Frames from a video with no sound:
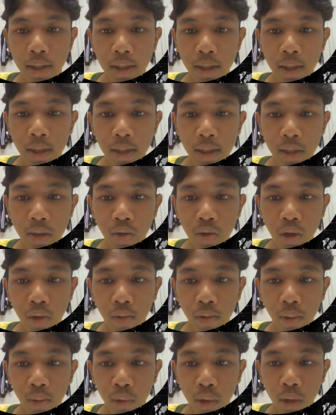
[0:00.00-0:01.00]
suggest
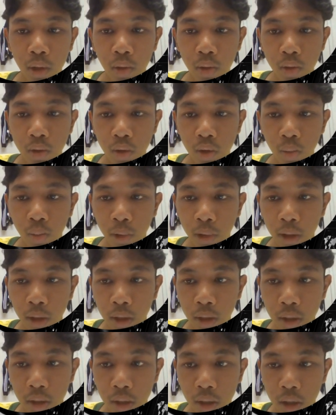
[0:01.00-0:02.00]
suitable Windows
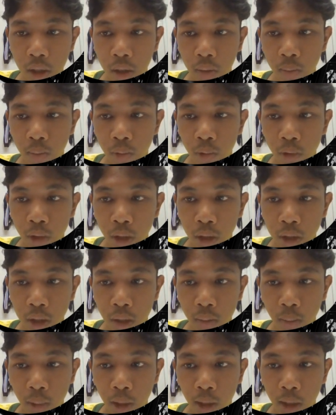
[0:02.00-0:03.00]
operating system
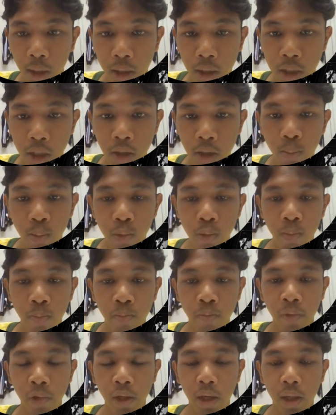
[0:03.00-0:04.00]
protection mechanism,
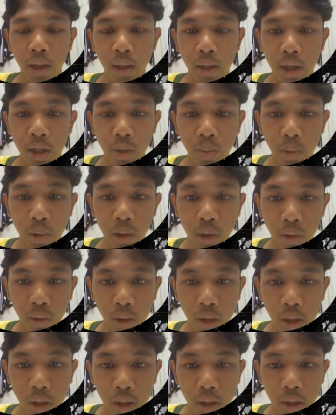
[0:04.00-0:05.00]
and last but not
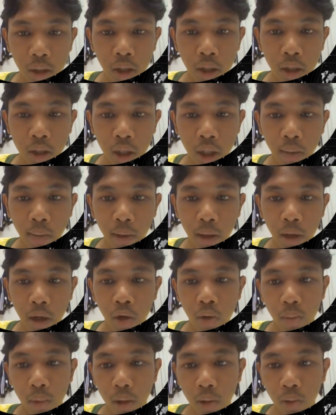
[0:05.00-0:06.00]
least, describe
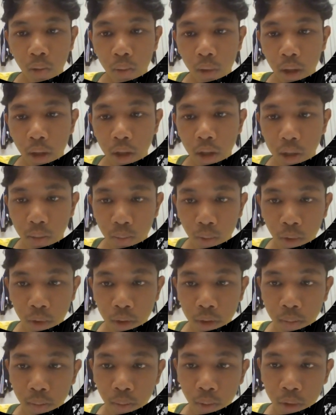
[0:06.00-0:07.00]
how malware
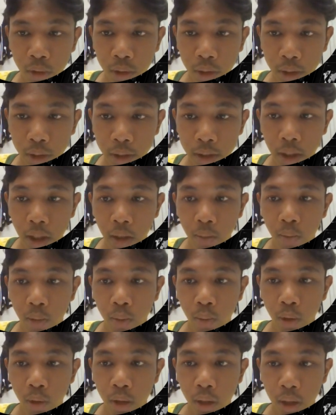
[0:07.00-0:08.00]
exploits process and
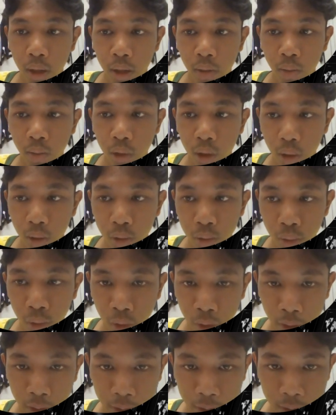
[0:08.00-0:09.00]
memory in Windows
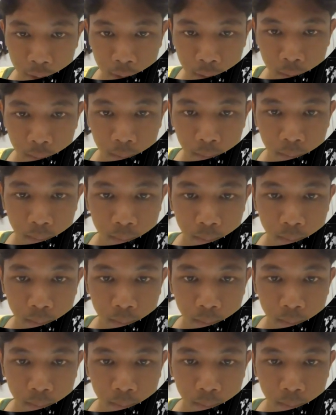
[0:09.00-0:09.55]
OS.